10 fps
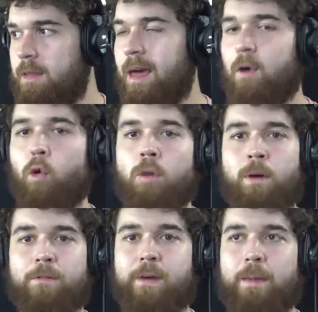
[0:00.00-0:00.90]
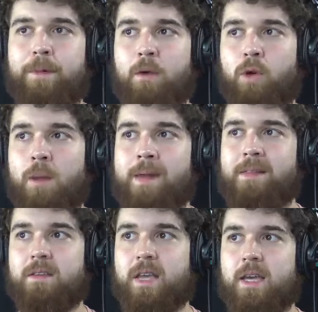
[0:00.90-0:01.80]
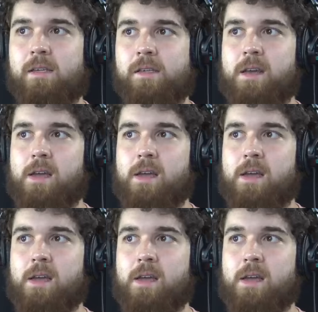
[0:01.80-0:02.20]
warm-up fight, but what I meant to say is